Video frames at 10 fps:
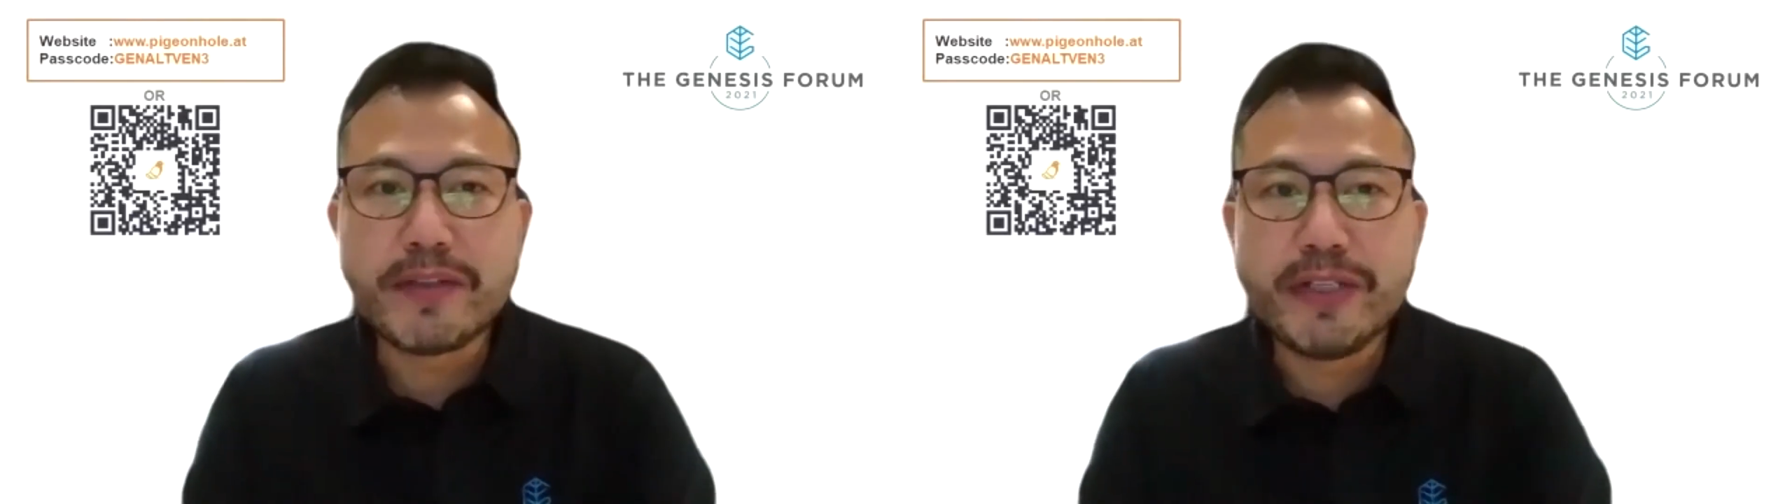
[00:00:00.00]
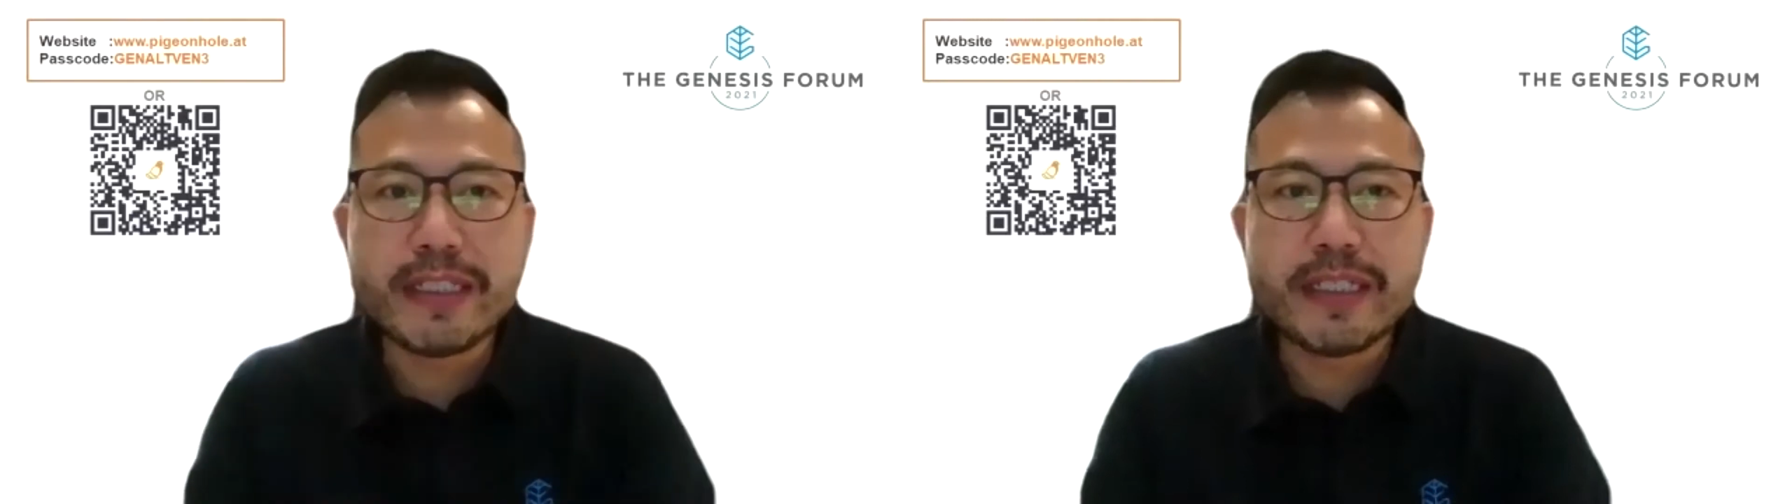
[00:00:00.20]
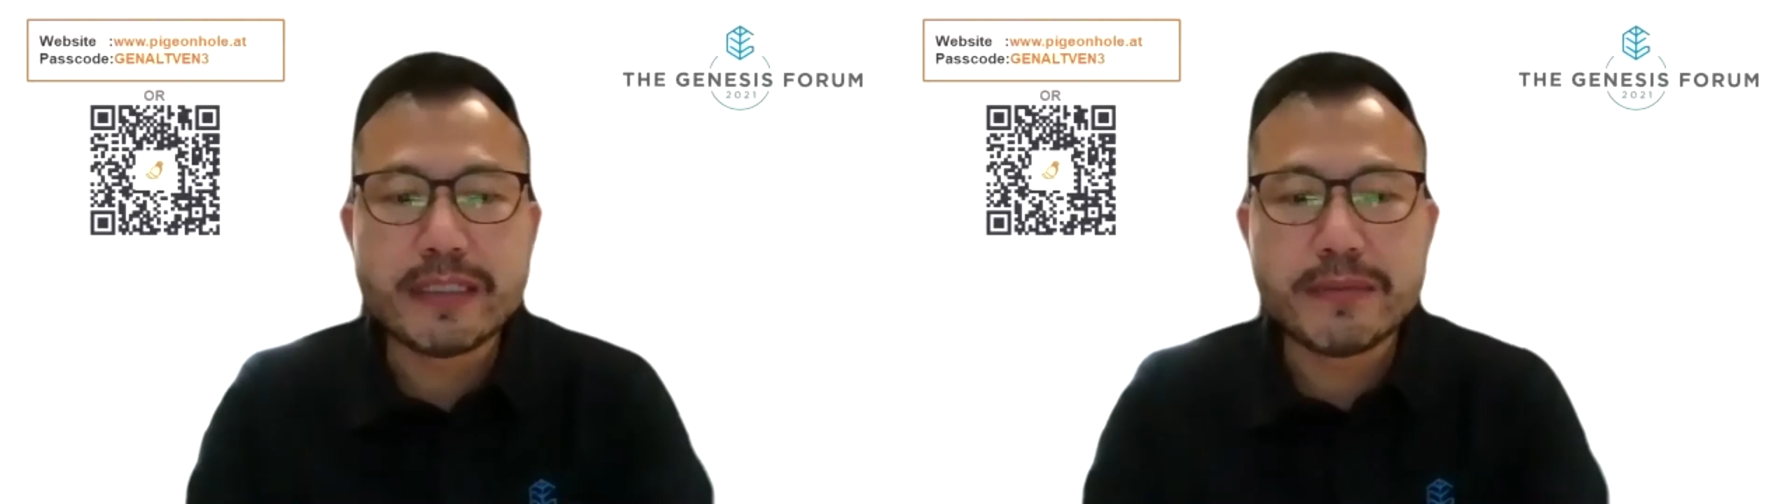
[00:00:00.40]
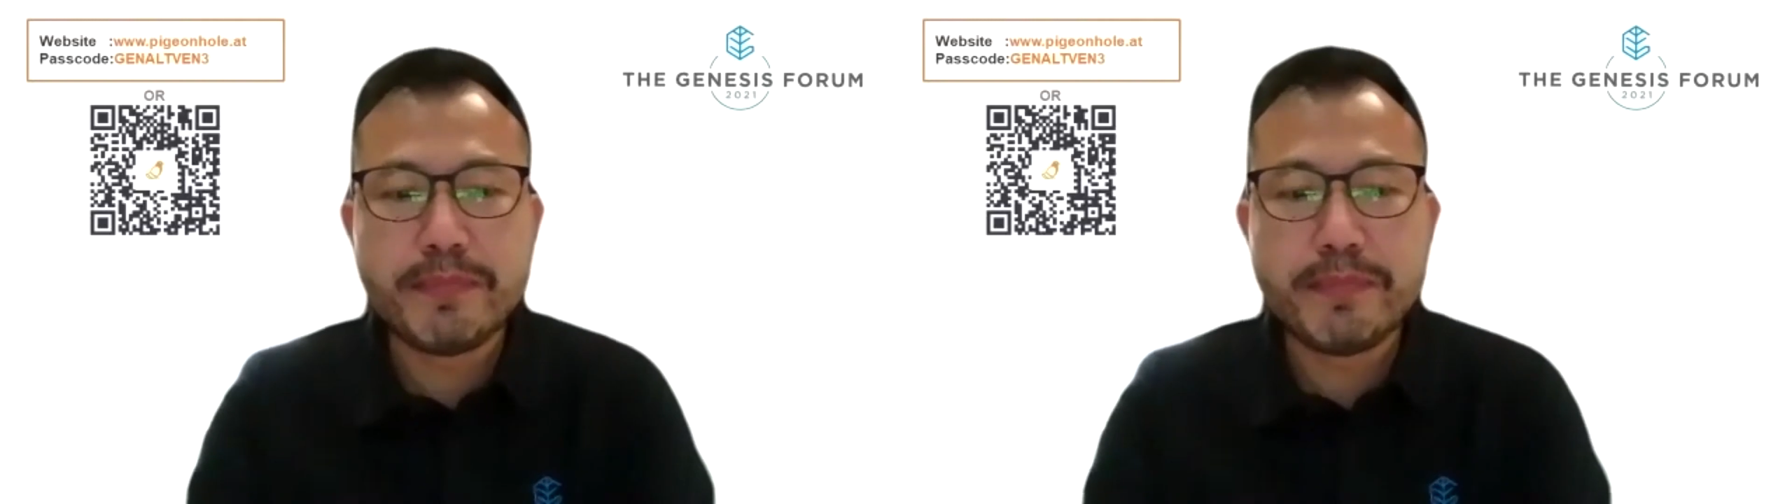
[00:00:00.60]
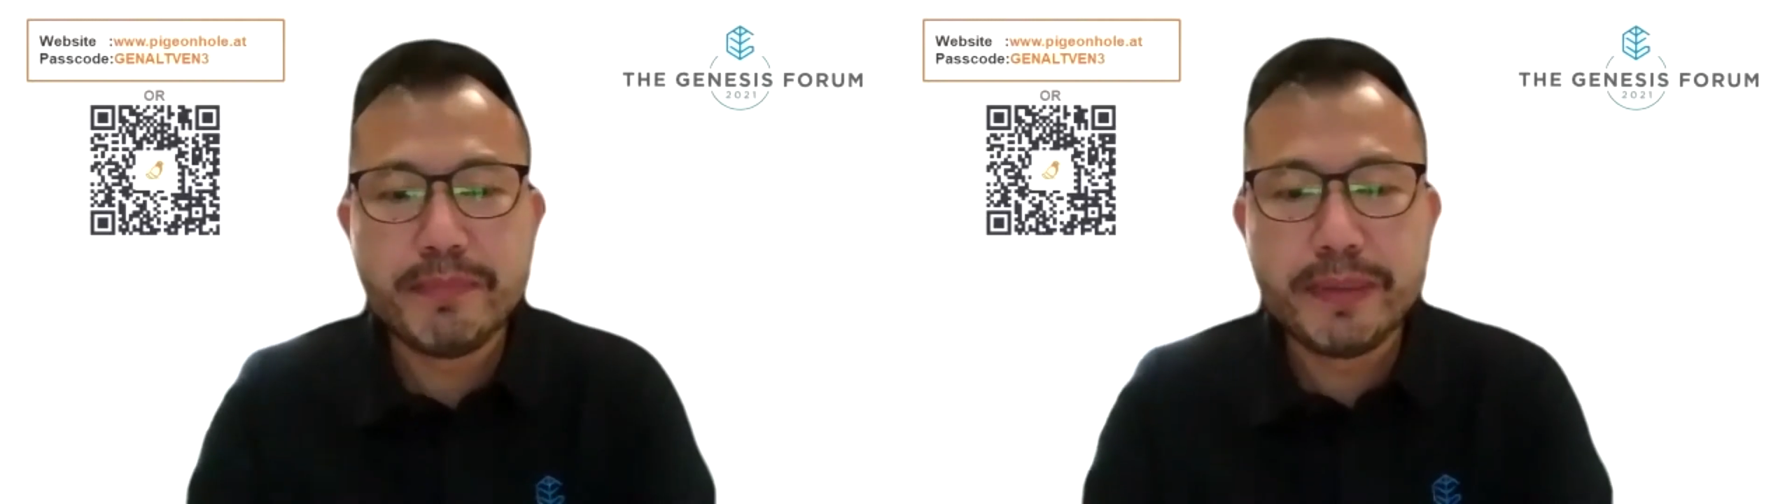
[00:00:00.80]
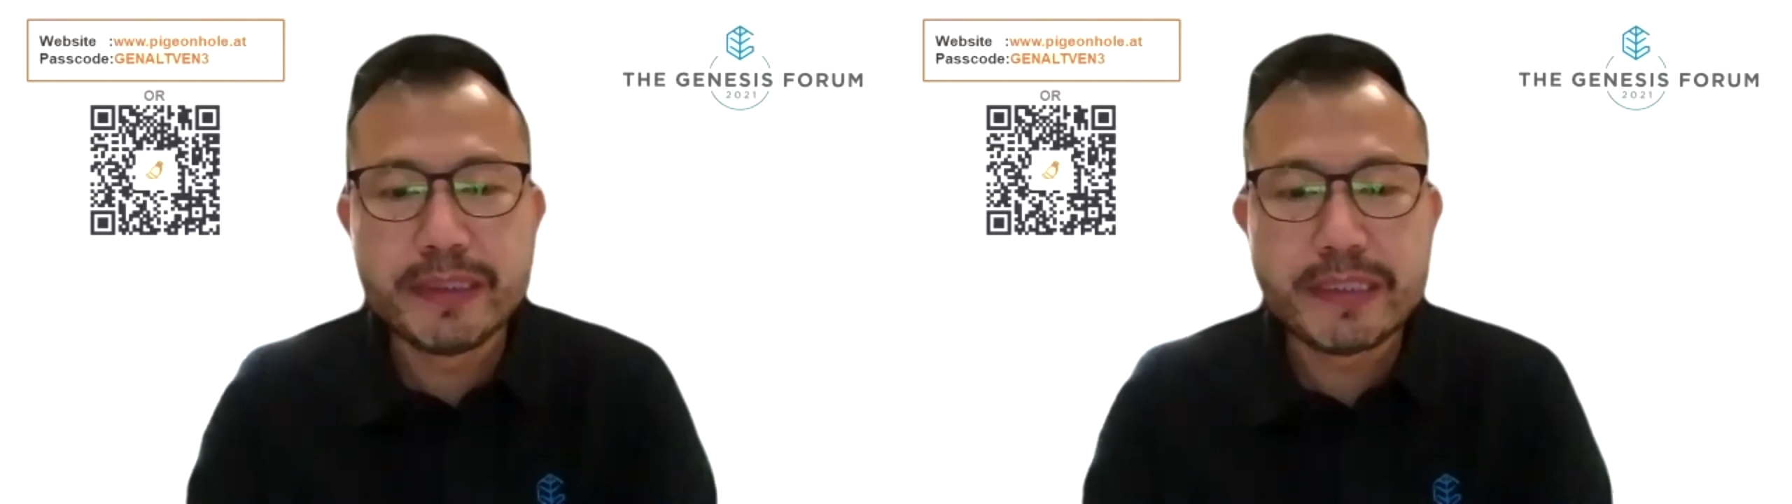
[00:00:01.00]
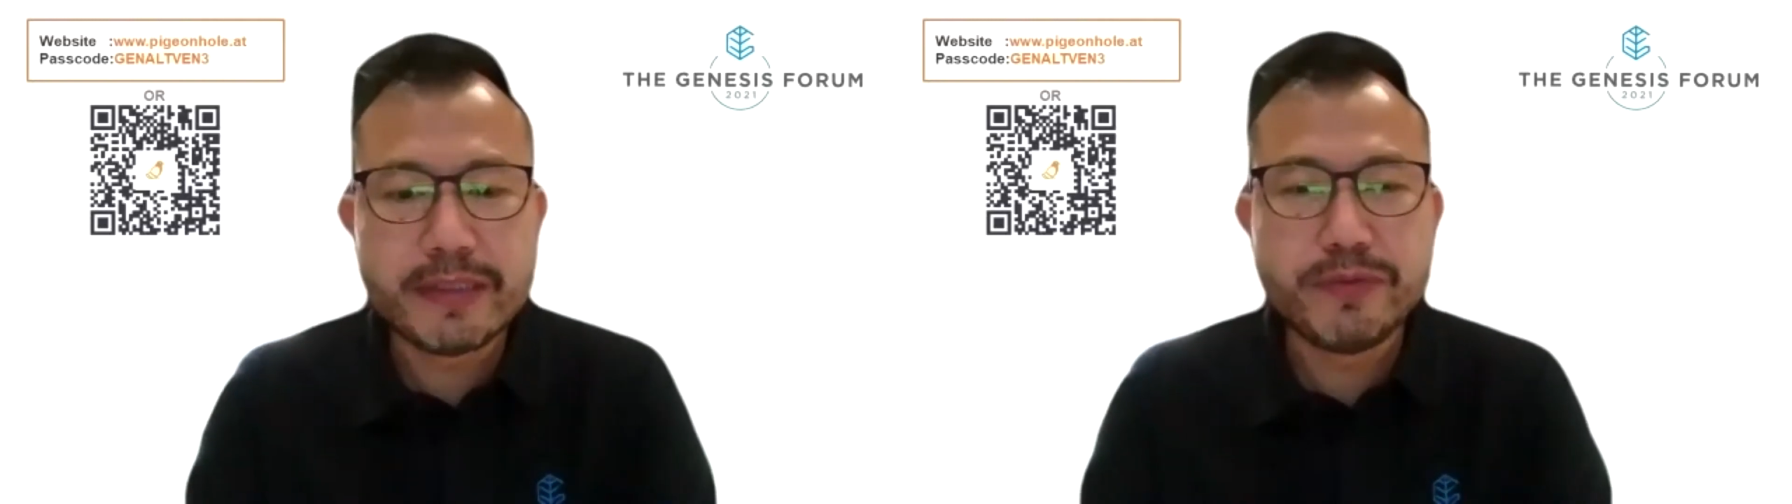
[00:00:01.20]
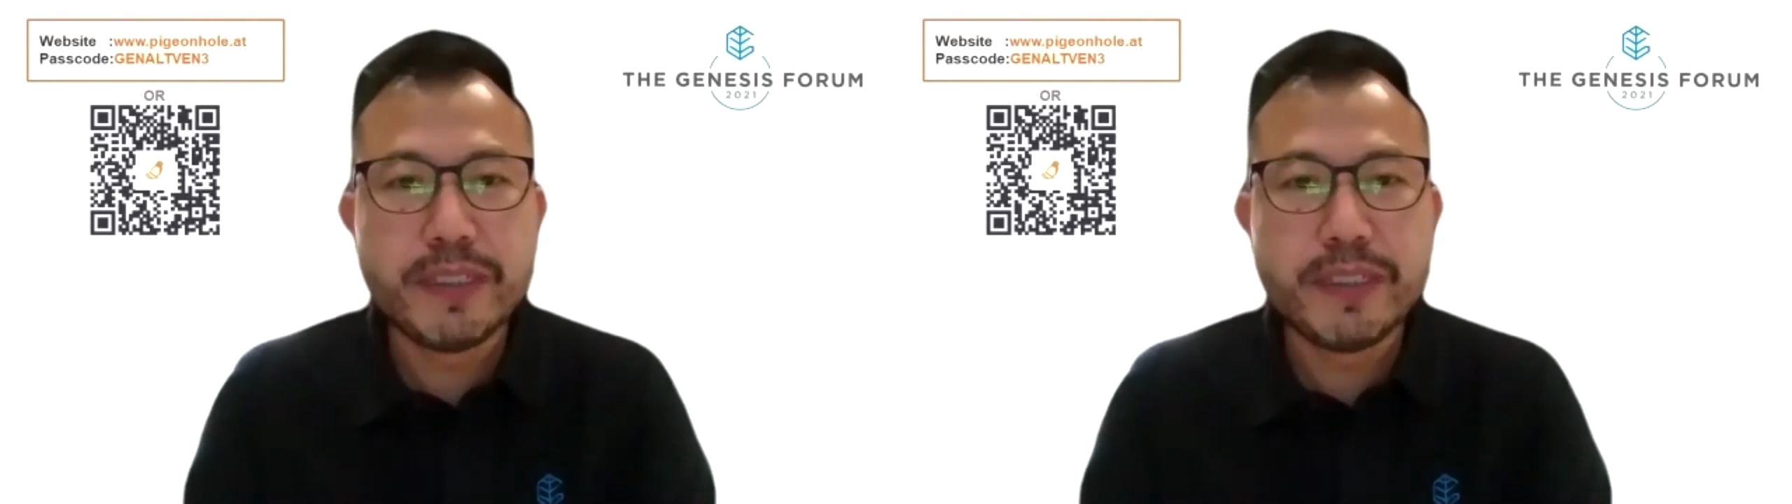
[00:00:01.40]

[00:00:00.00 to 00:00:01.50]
credit card bills